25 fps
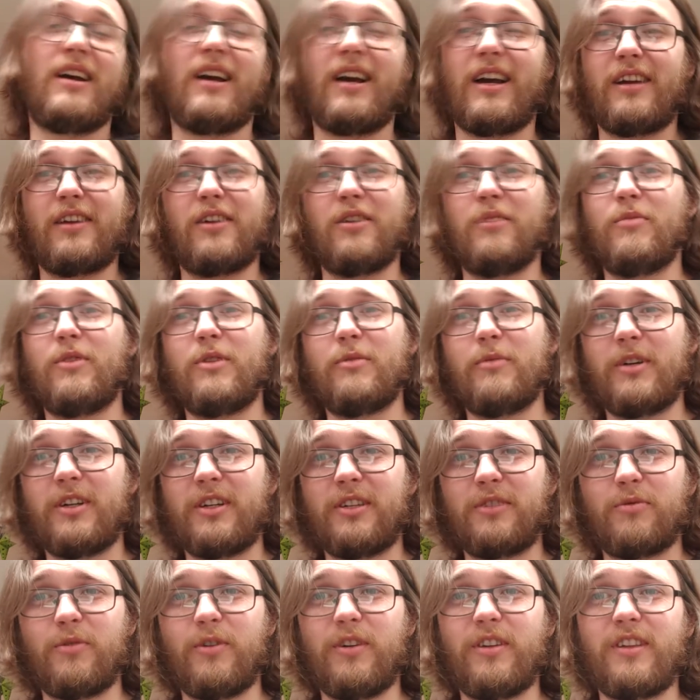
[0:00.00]
I got my
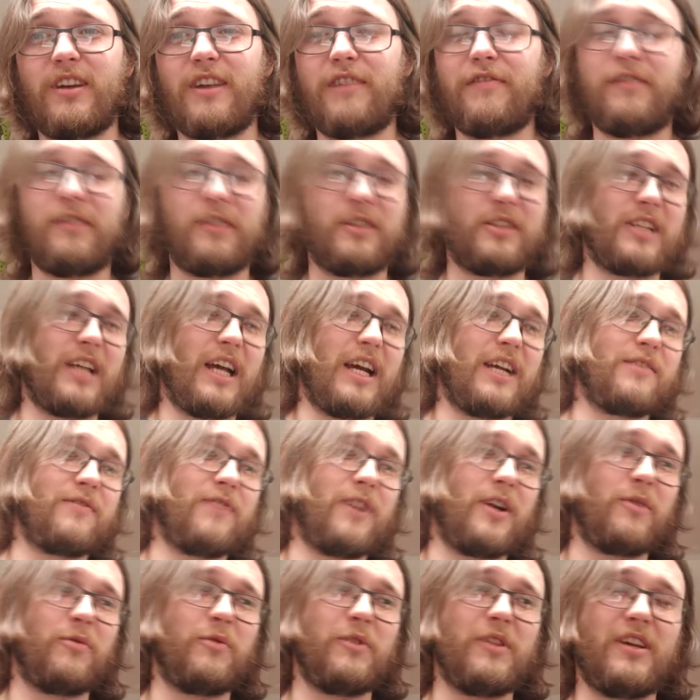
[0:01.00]
money's worth. I feel
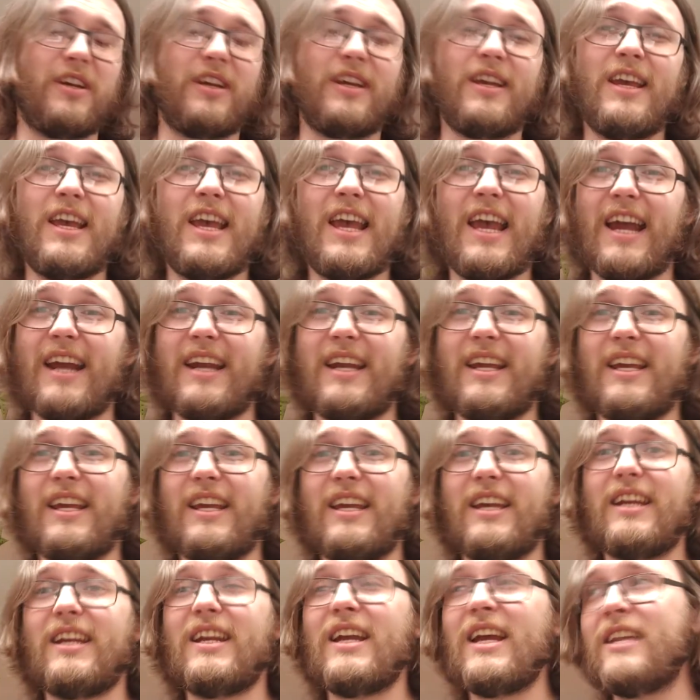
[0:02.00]
satisfied with it, and
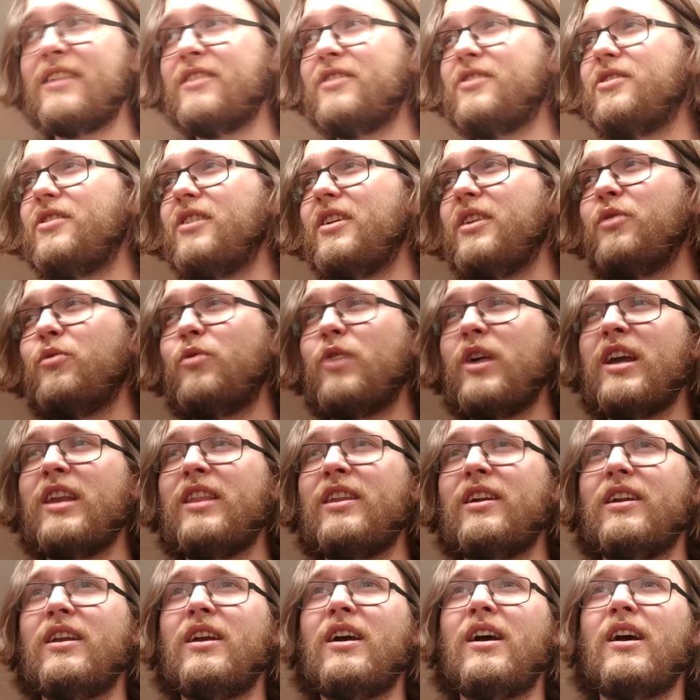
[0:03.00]
it ends in a way
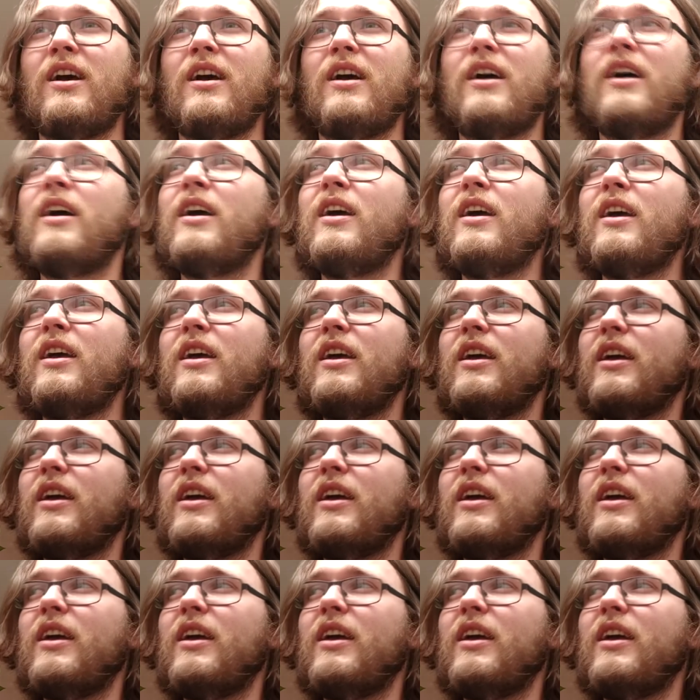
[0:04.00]
that